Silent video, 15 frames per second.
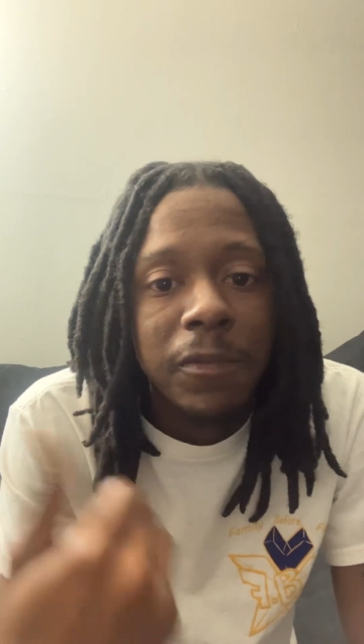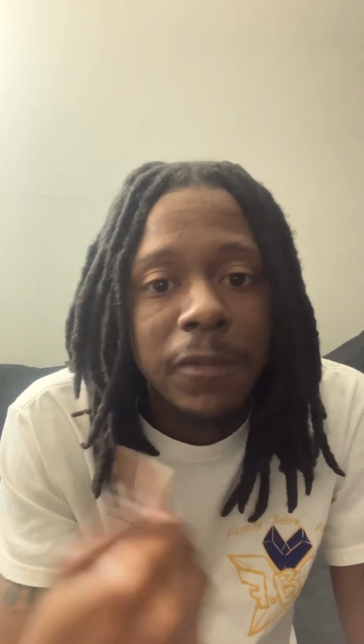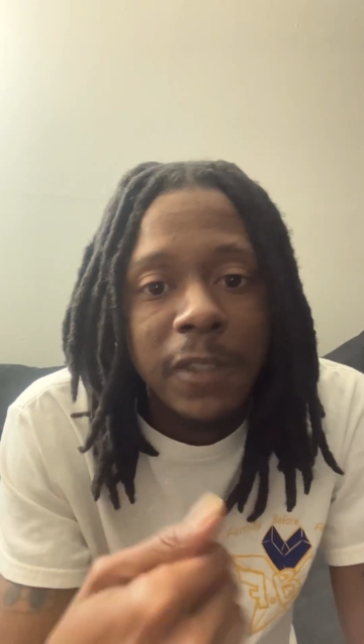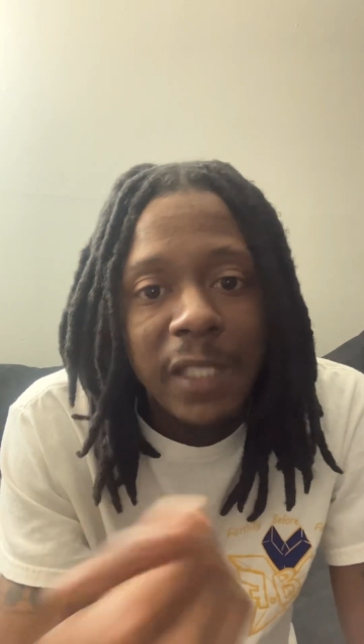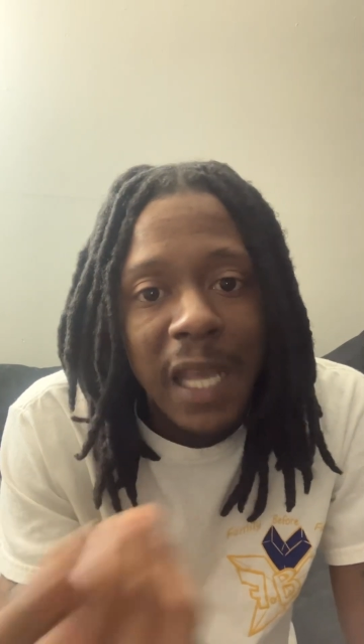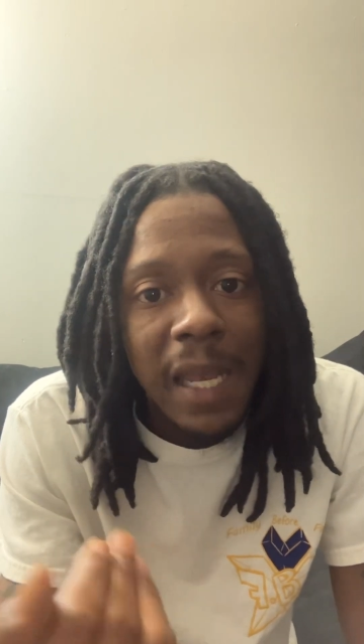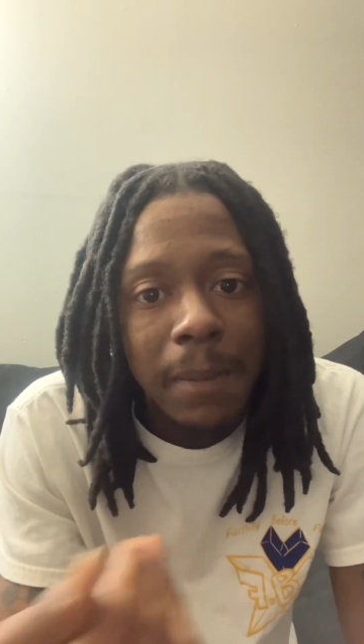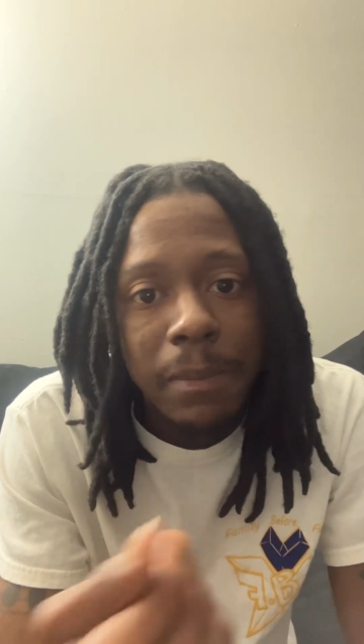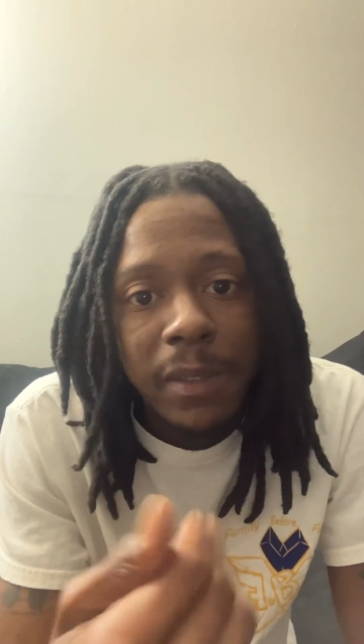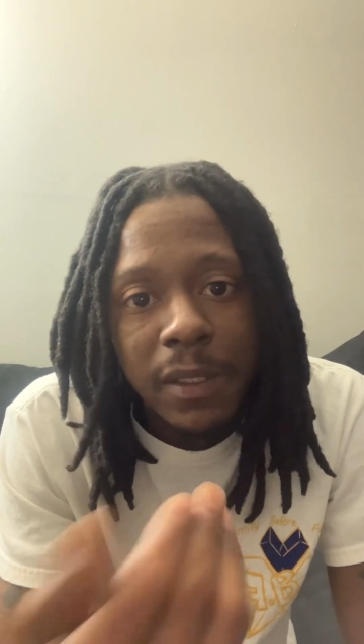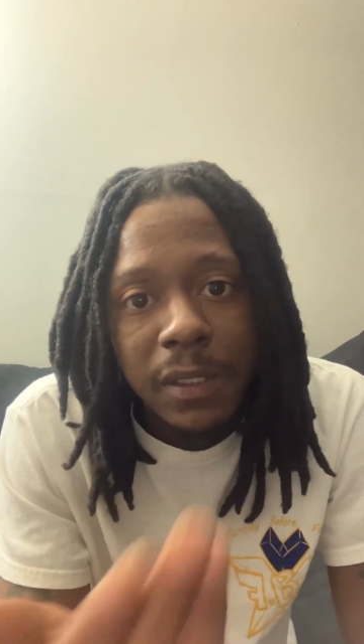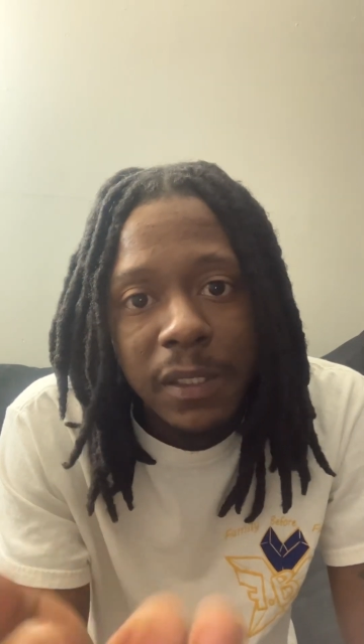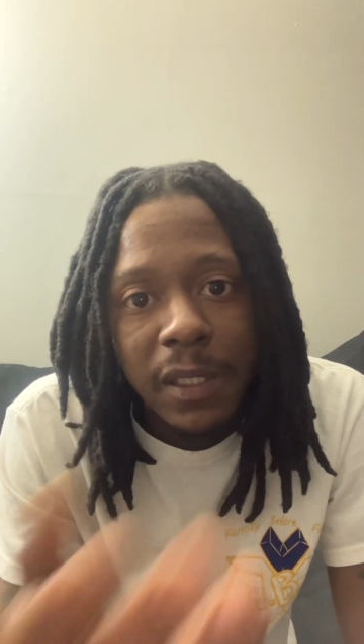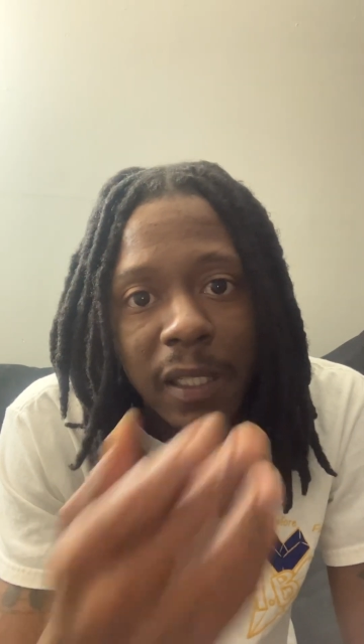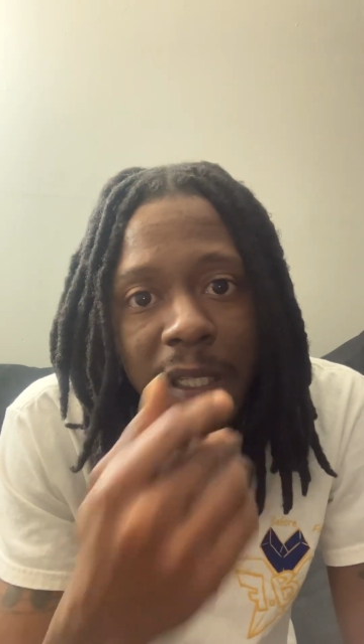
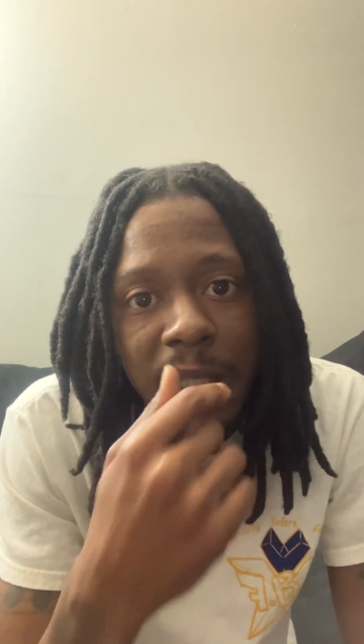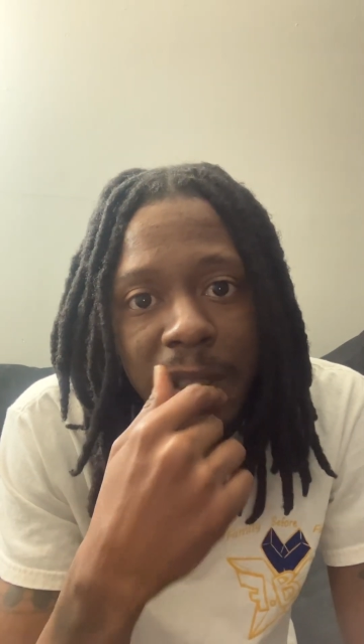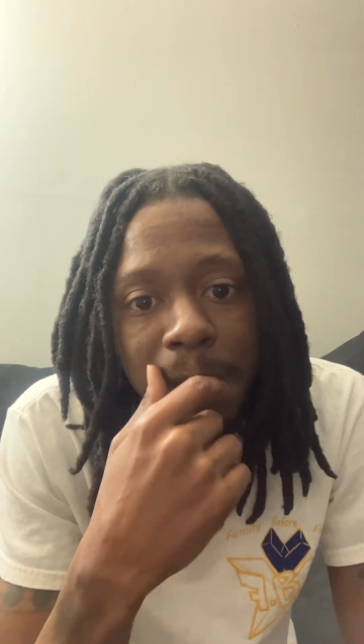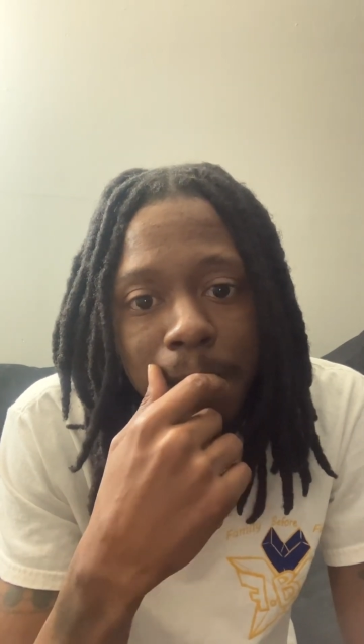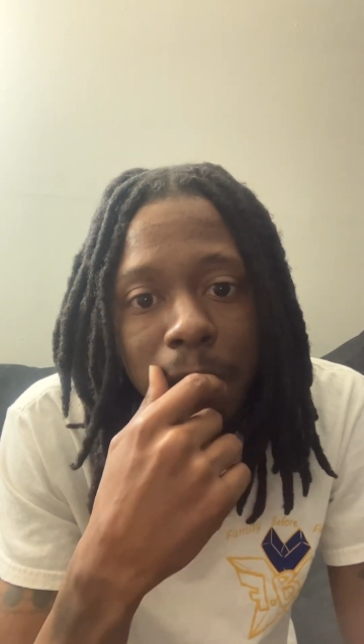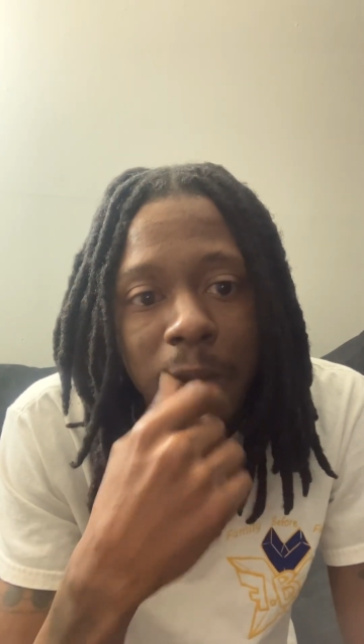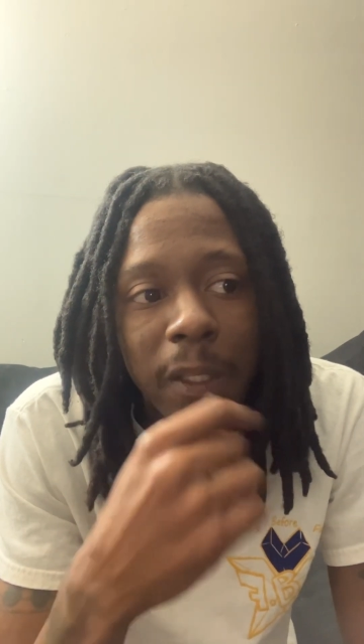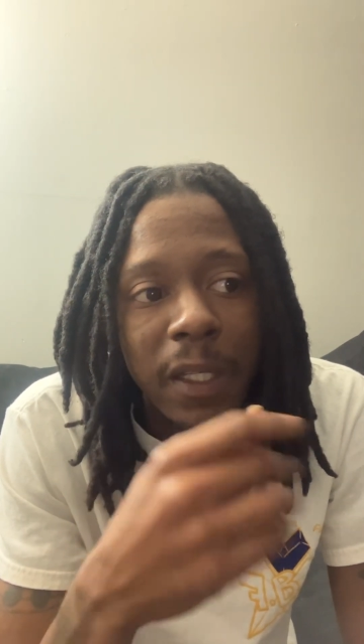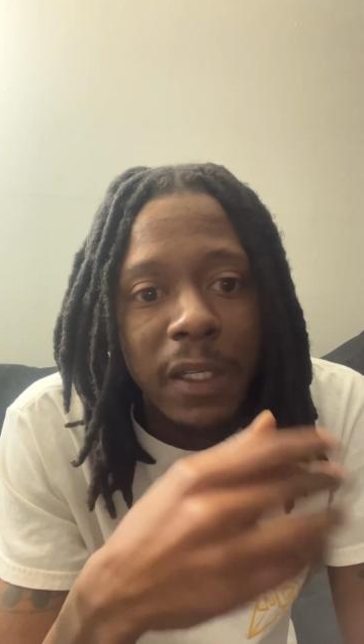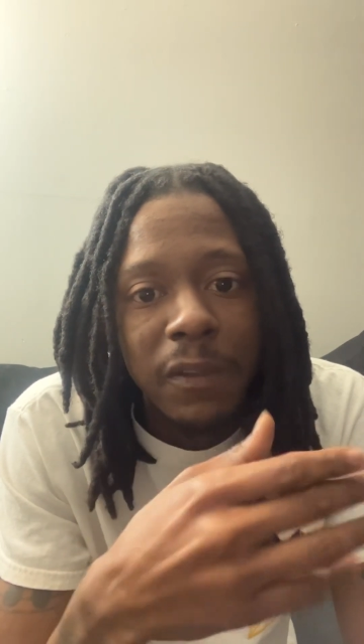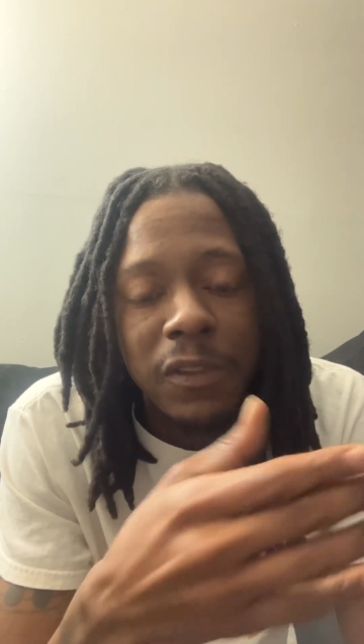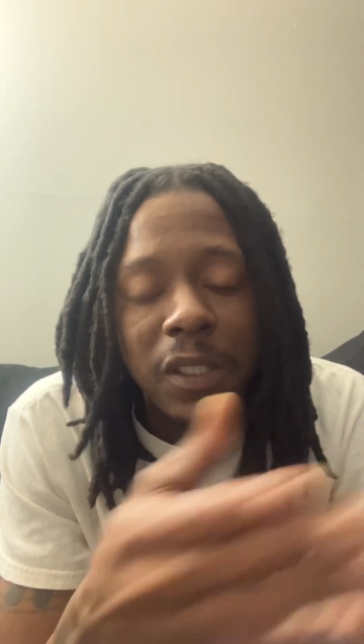topics, right? And if